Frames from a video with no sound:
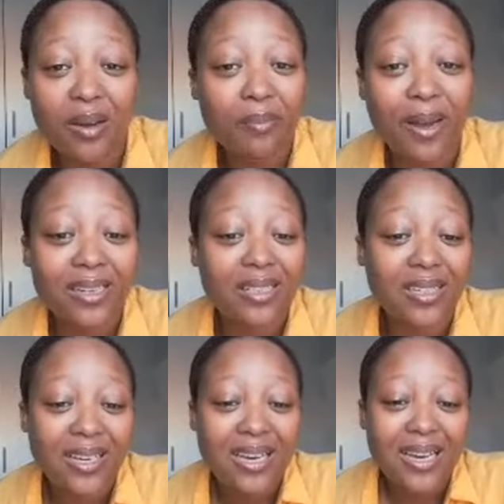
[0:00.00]
but
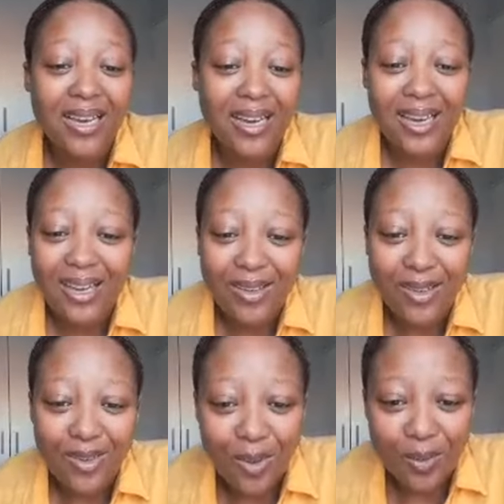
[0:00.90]

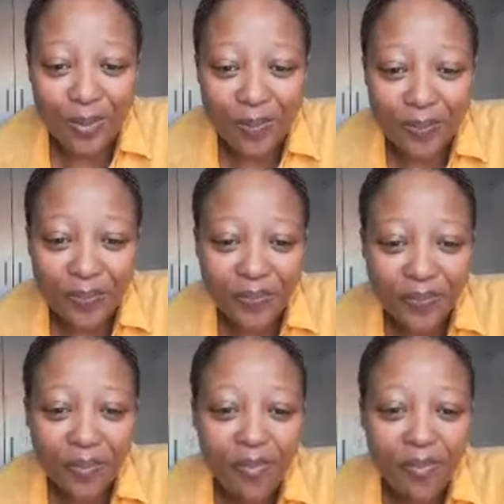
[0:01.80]
you don't.